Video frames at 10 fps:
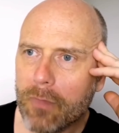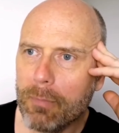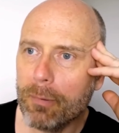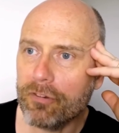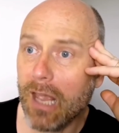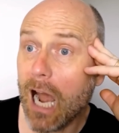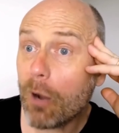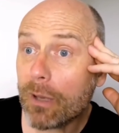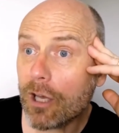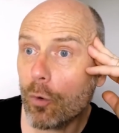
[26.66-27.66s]
People say,
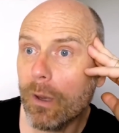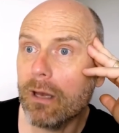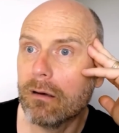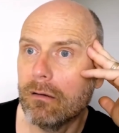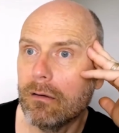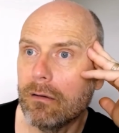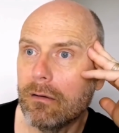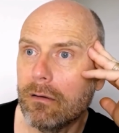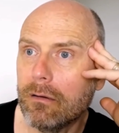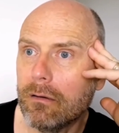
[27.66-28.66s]
are we going to win?
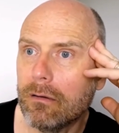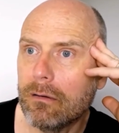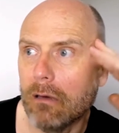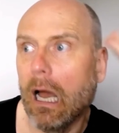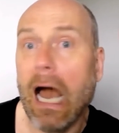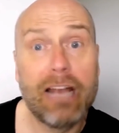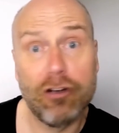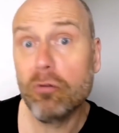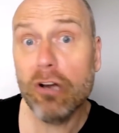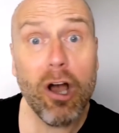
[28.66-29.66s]
I
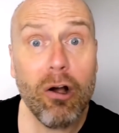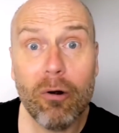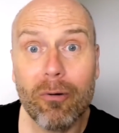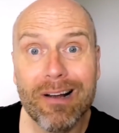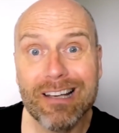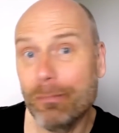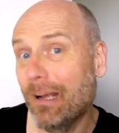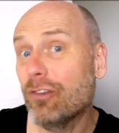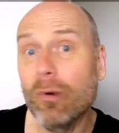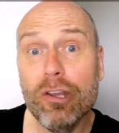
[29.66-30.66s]
don't know. It
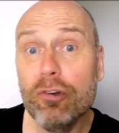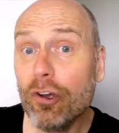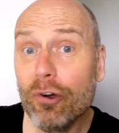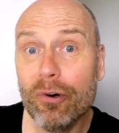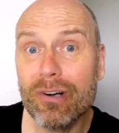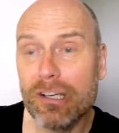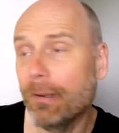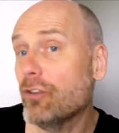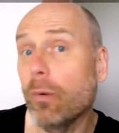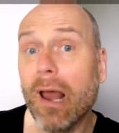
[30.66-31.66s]
depends what you do. It
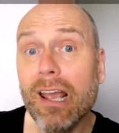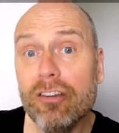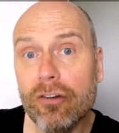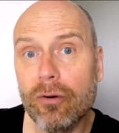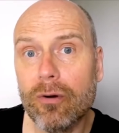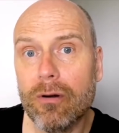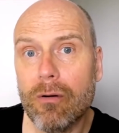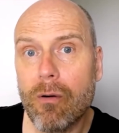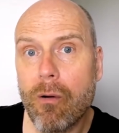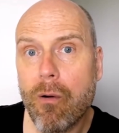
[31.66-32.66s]
depends what I do.
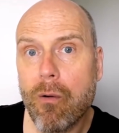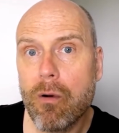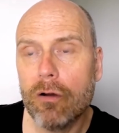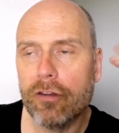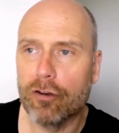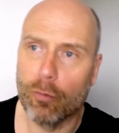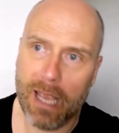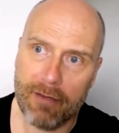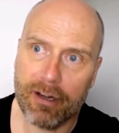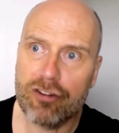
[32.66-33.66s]
So do we
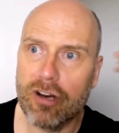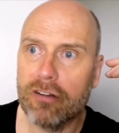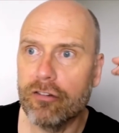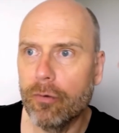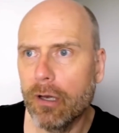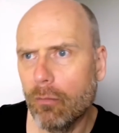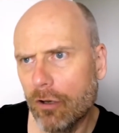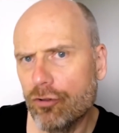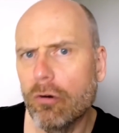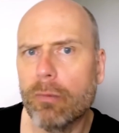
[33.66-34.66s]
have any chance of winning?
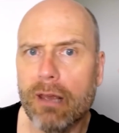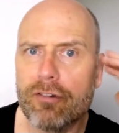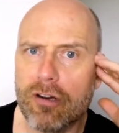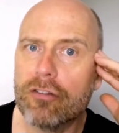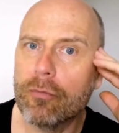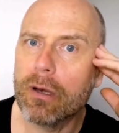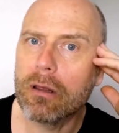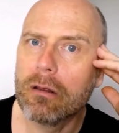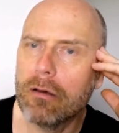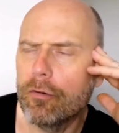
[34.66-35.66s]
Well, sure, we have a chance of
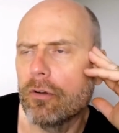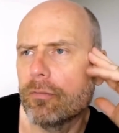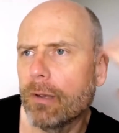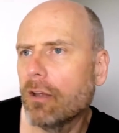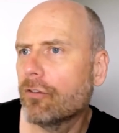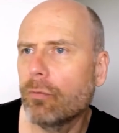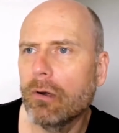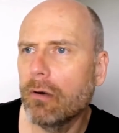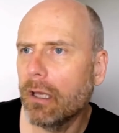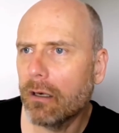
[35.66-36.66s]
winning. Of course, because
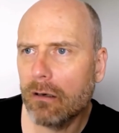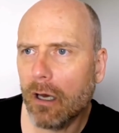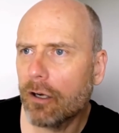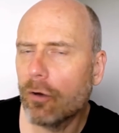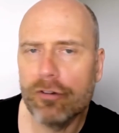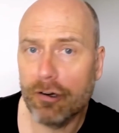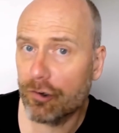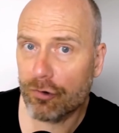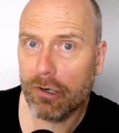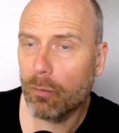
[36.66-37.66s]
we're in unknown
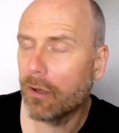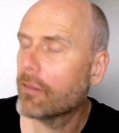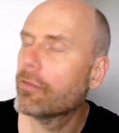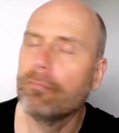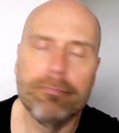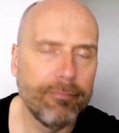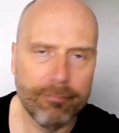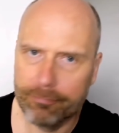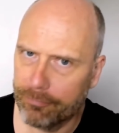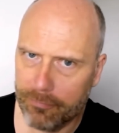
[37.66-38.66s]
territory with
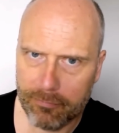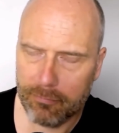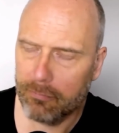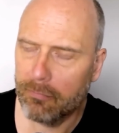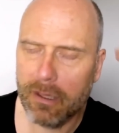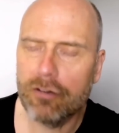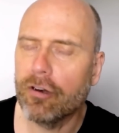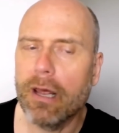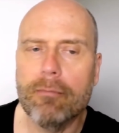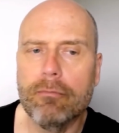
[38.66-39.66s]
the
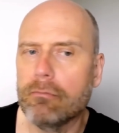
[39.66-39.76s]
internet.